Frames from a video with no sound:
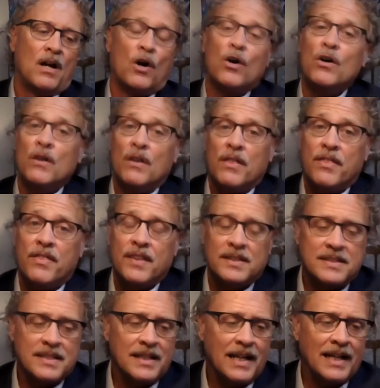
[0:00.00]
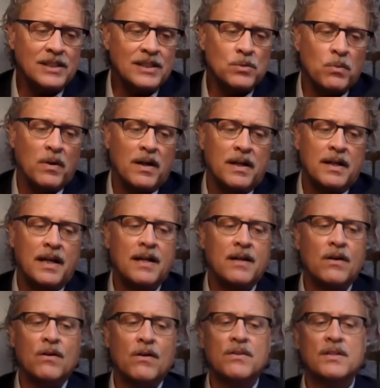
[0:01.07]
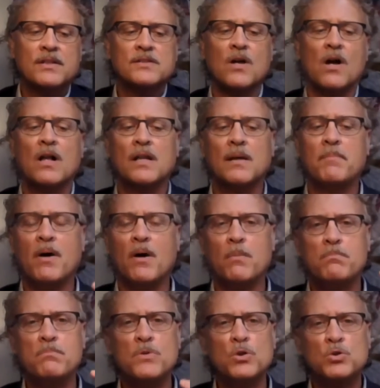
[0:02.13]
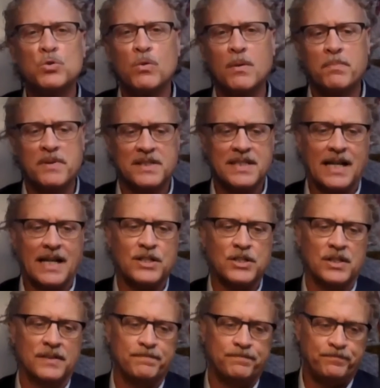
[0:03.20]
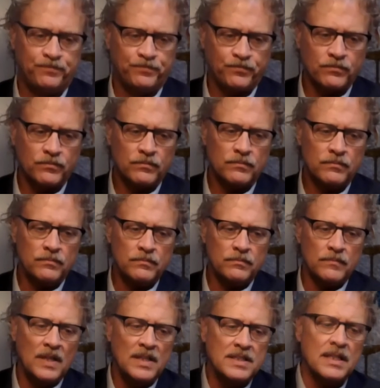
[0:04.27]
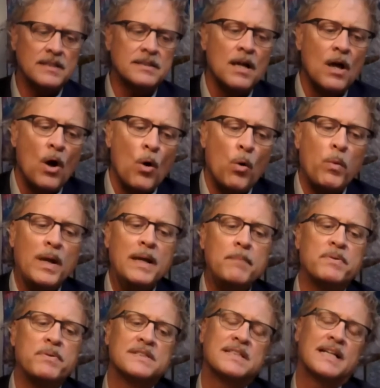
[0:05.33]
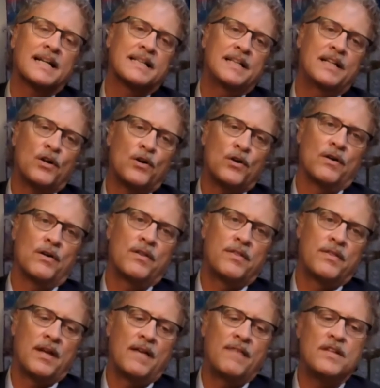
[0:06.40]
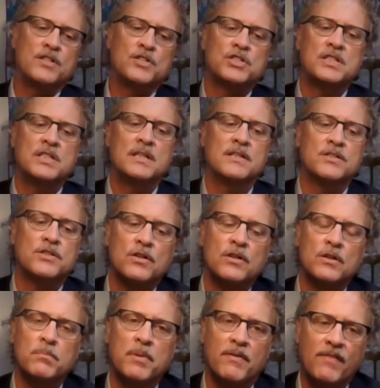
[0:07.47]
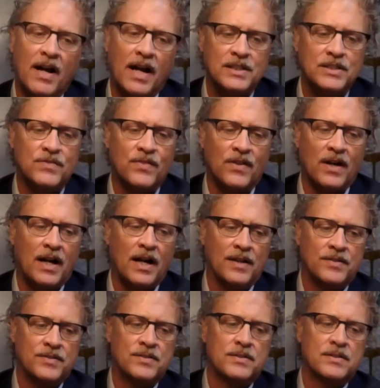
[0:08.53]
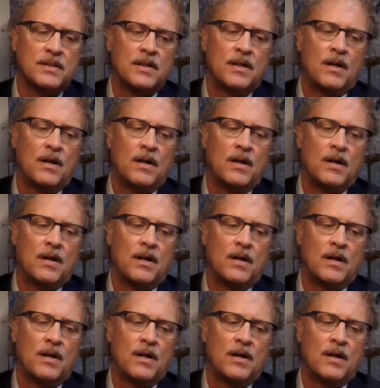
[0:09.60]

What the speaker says: Earth is the next one, and earth is all about mutual protection. He says, we protect the earth, and then she in turn provides for us.